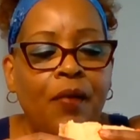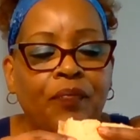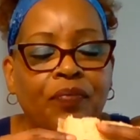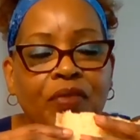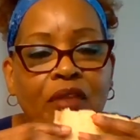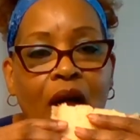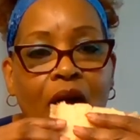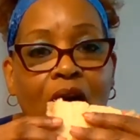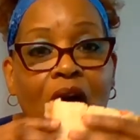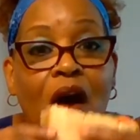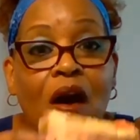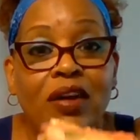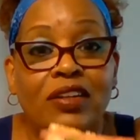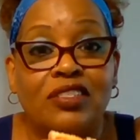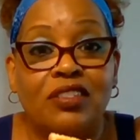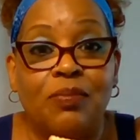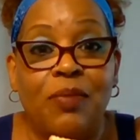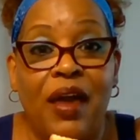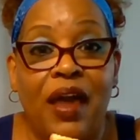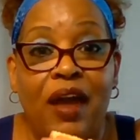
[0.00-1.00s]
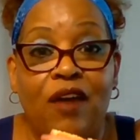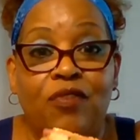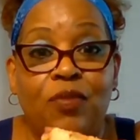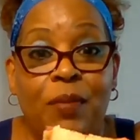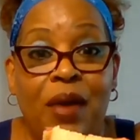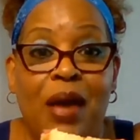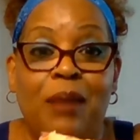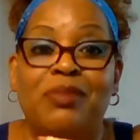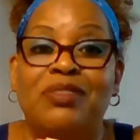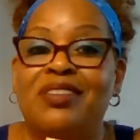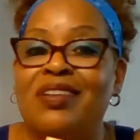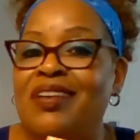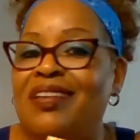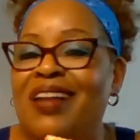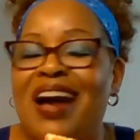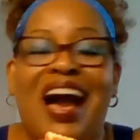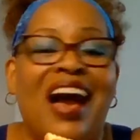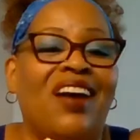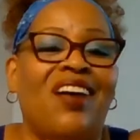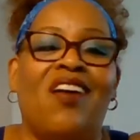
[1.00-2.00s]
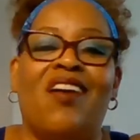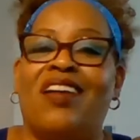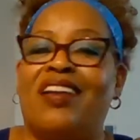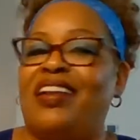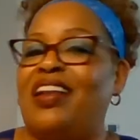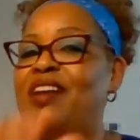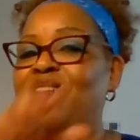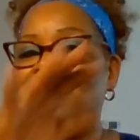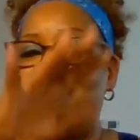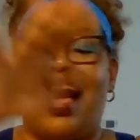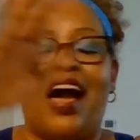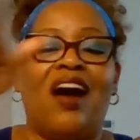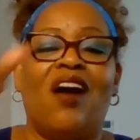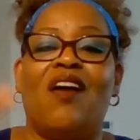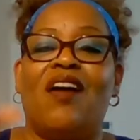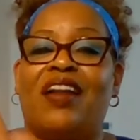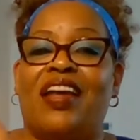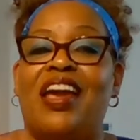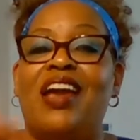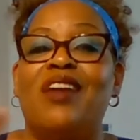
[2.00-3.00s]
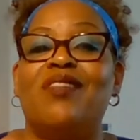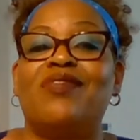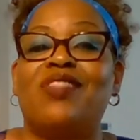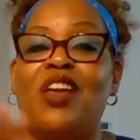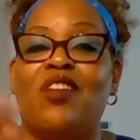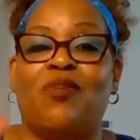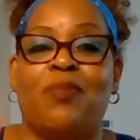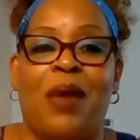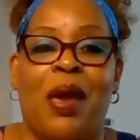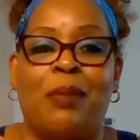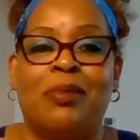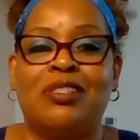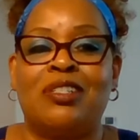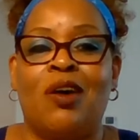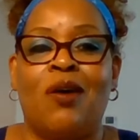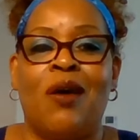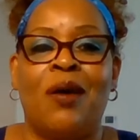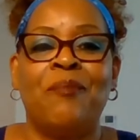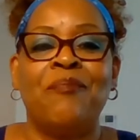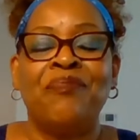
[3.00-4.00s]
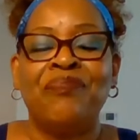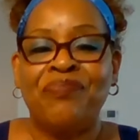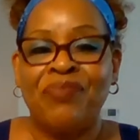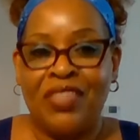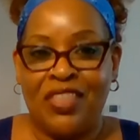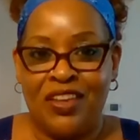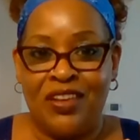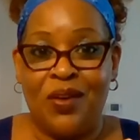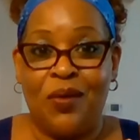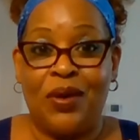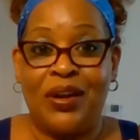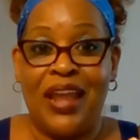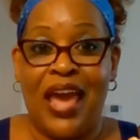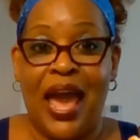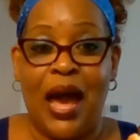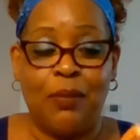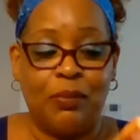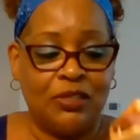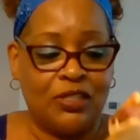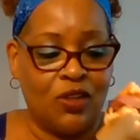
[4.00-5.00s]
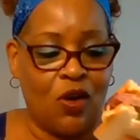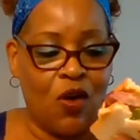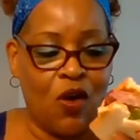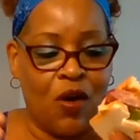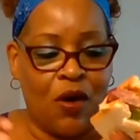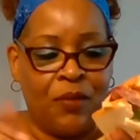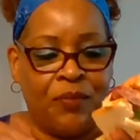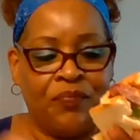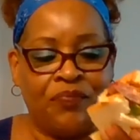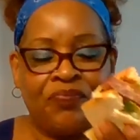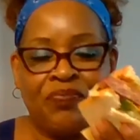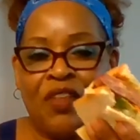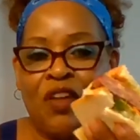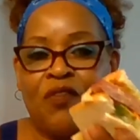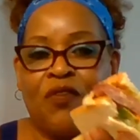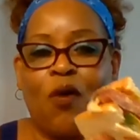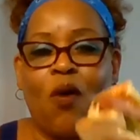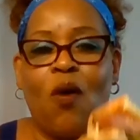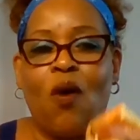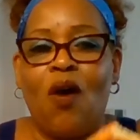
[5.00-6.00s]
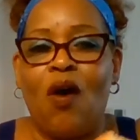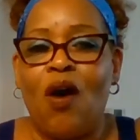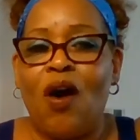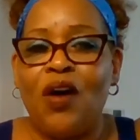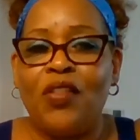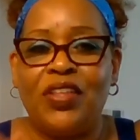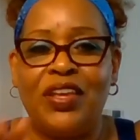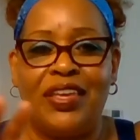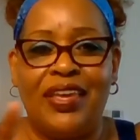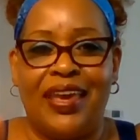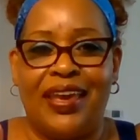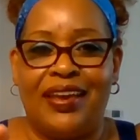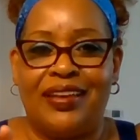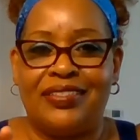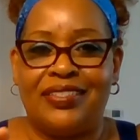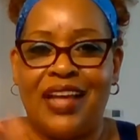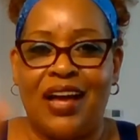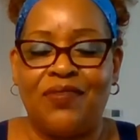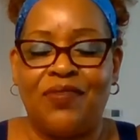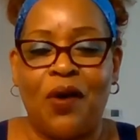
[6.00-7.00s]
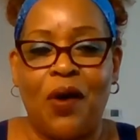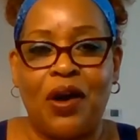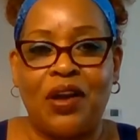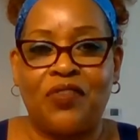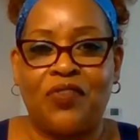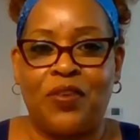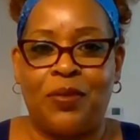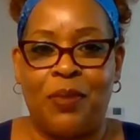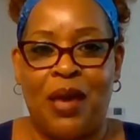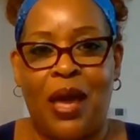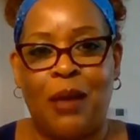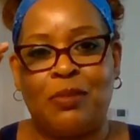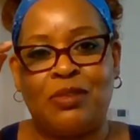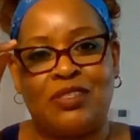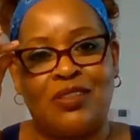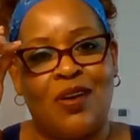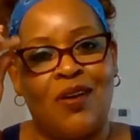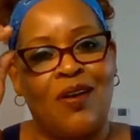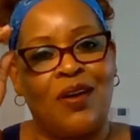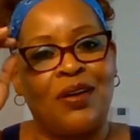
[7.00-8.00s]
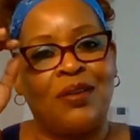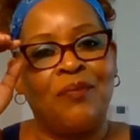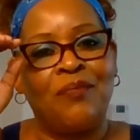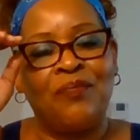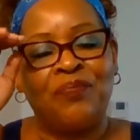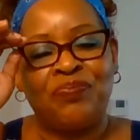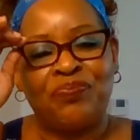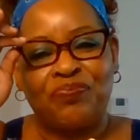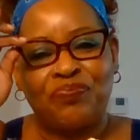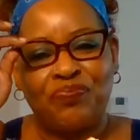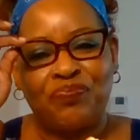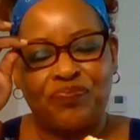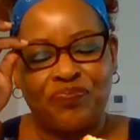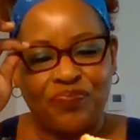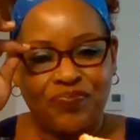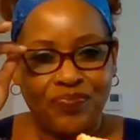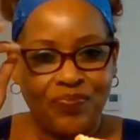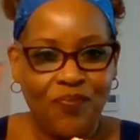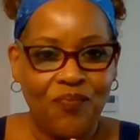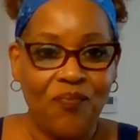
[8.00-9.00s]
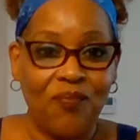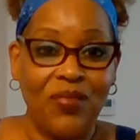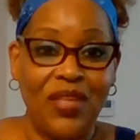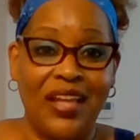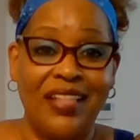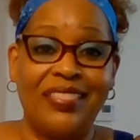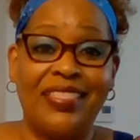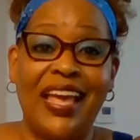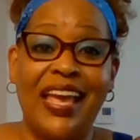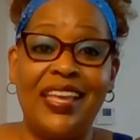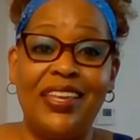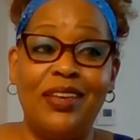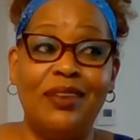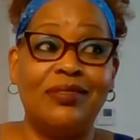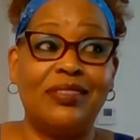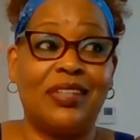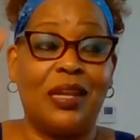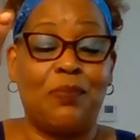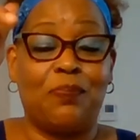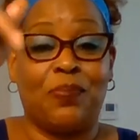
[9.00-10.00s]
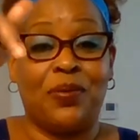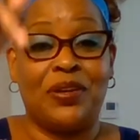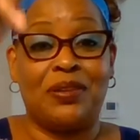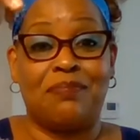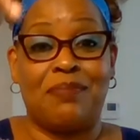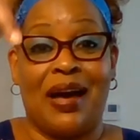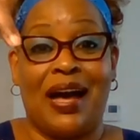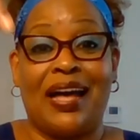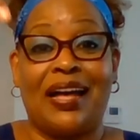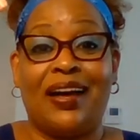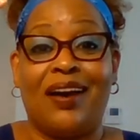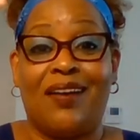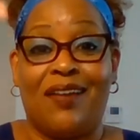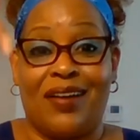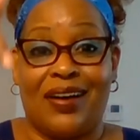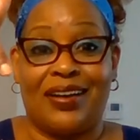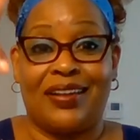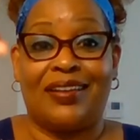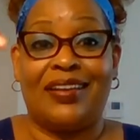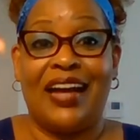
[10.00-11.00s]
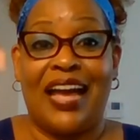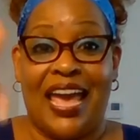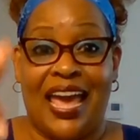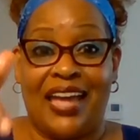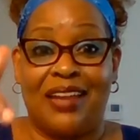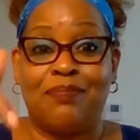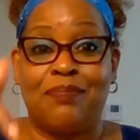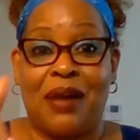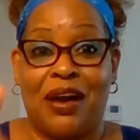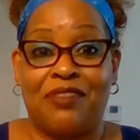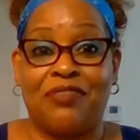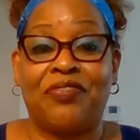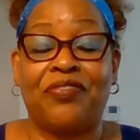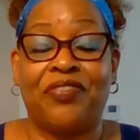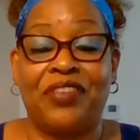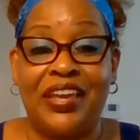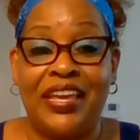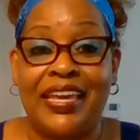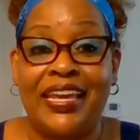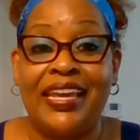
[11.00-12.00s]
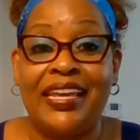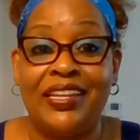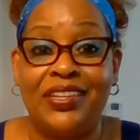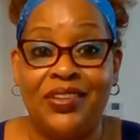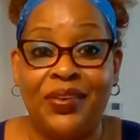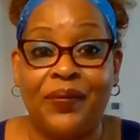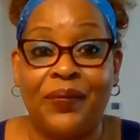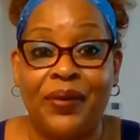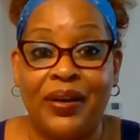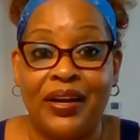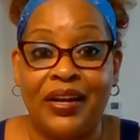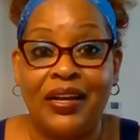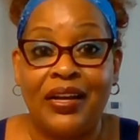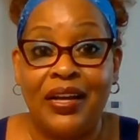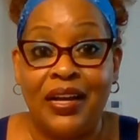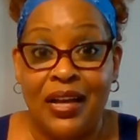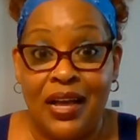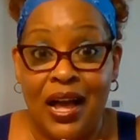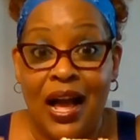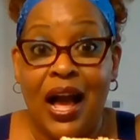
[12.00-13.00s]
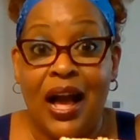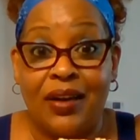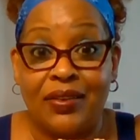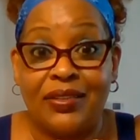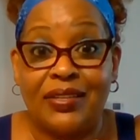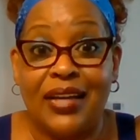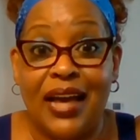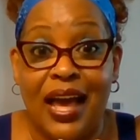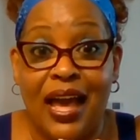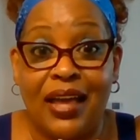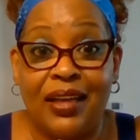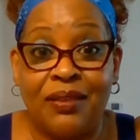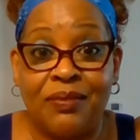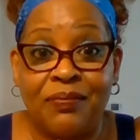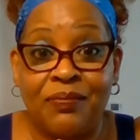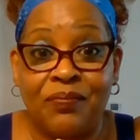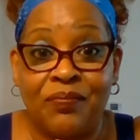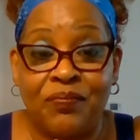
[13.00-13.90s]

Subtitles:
Yeah, I ordered some hair from Amazon. I ordered everything from Amazon. You know, in Amazon, for all the years I've ordered from Amazon, they usually put my order at my freaking door. Okay?